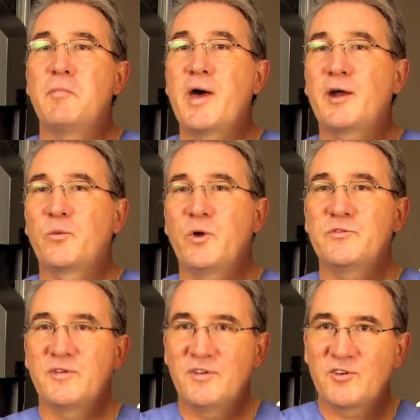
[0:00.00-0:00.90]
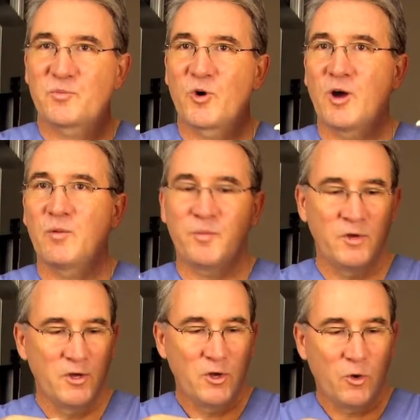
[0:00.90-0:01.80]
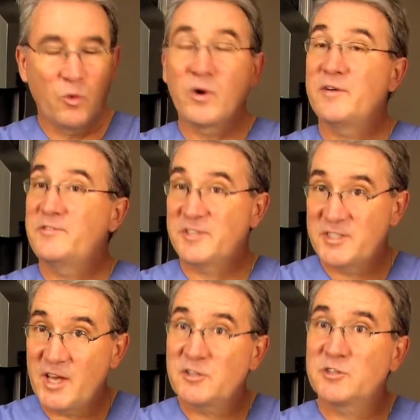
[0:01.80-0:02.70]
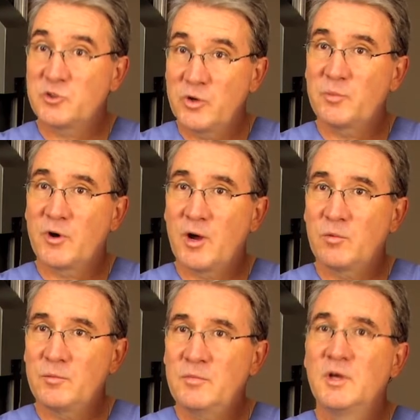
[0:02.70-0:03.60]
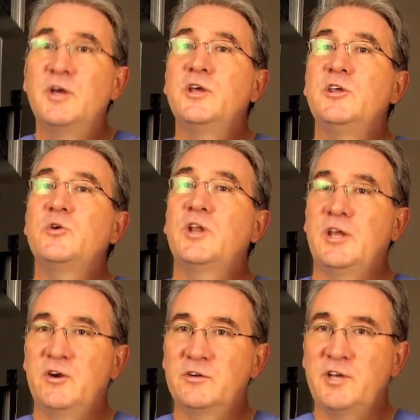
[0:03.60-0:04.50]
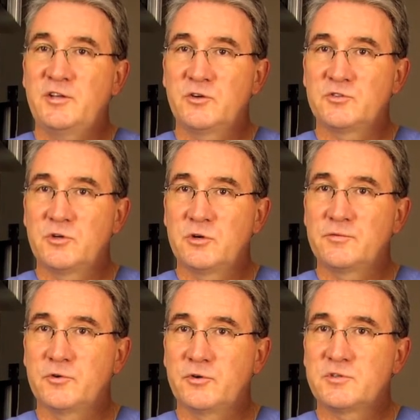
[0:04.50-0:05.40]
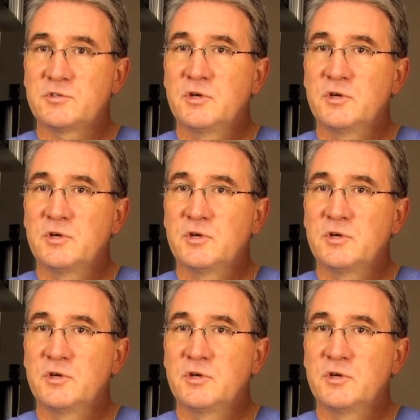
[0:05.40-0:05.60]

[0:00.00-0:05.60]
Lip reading: matter whether it's a disc problem or a facet joint problem, you can irritate those nerve roots.